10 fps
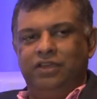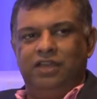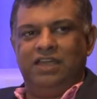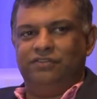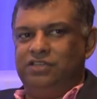there and
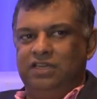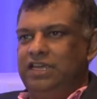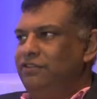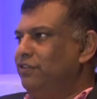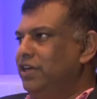I have a
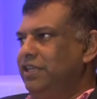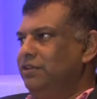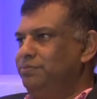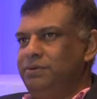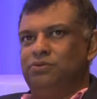delayed flight,
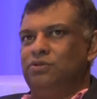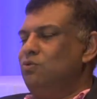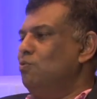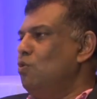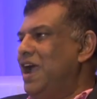that people want to
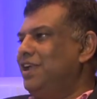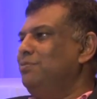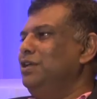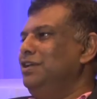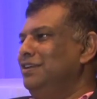whack
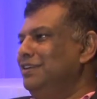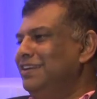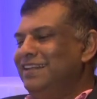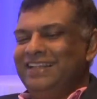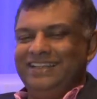me and,
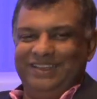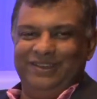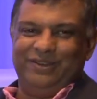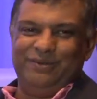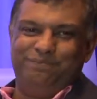
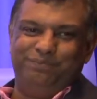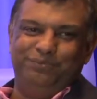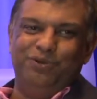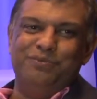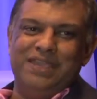you know,
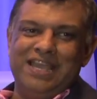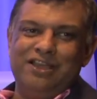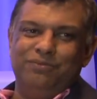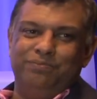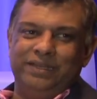put me
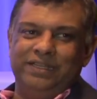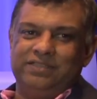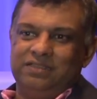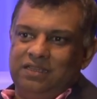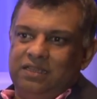out. But
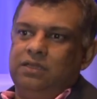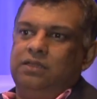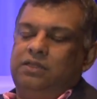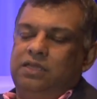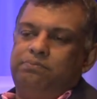it's
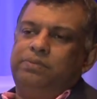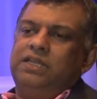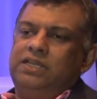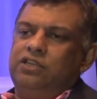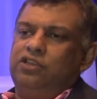the
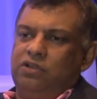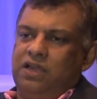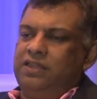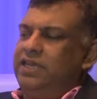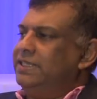ability to go
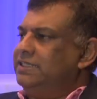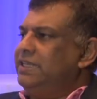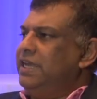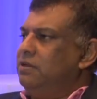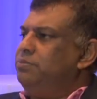out there and
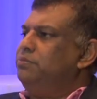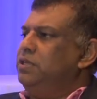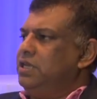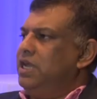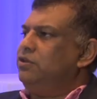stand up and
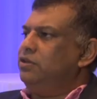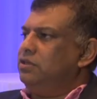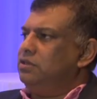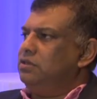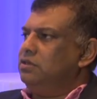be
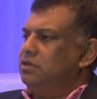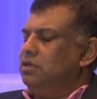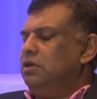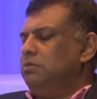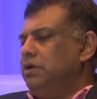counted,
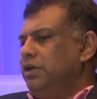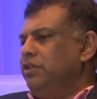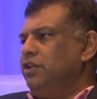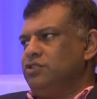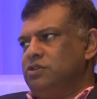I
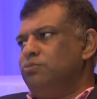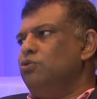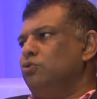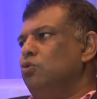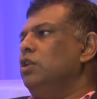think is an
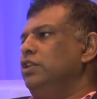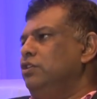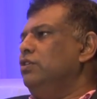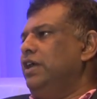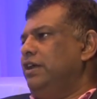important
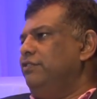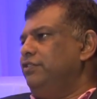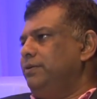quality to have.